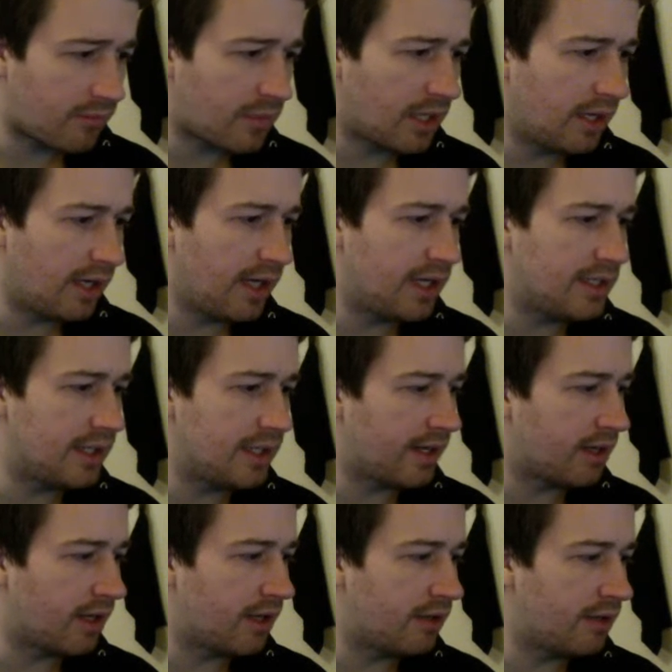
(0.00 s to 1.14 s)
and delay
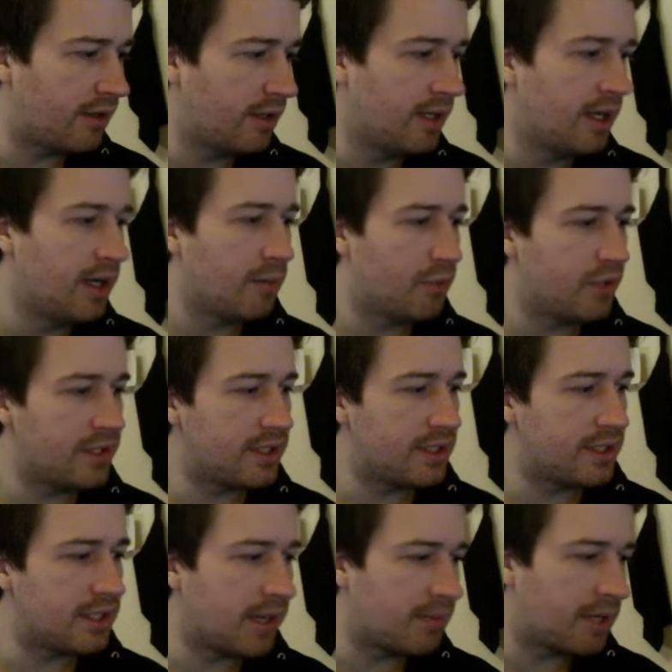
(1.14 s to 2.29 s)
color, preset
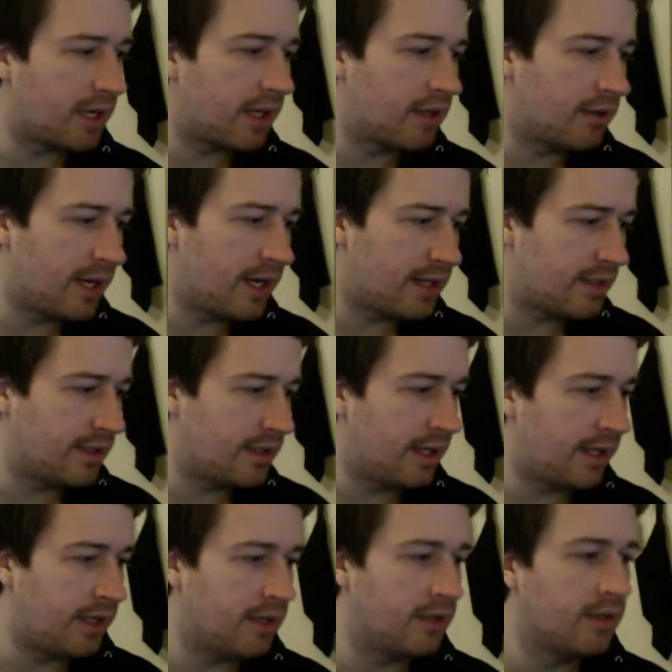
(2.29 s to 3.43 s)
type color add
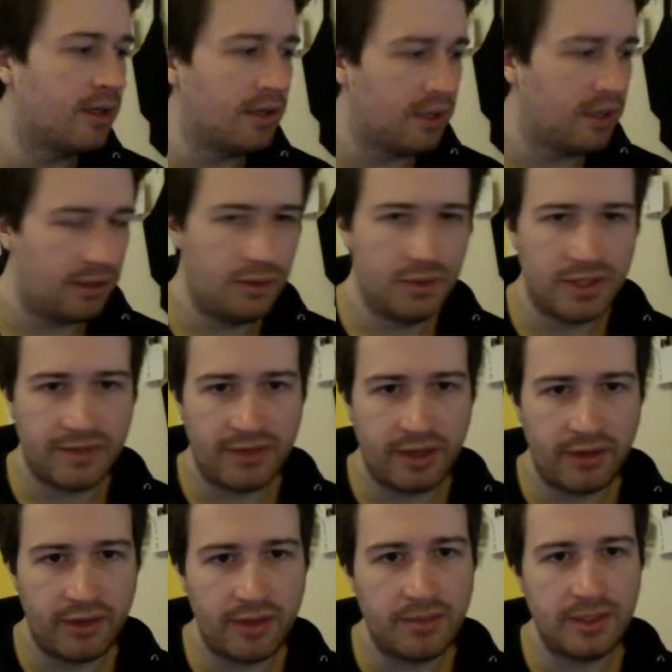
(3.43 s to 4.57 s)
delay, user
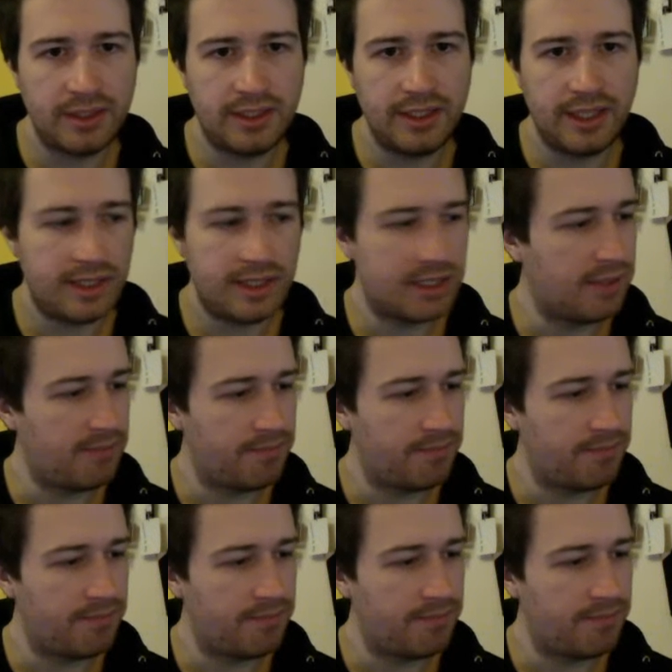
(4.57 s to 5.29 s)
variable delay time.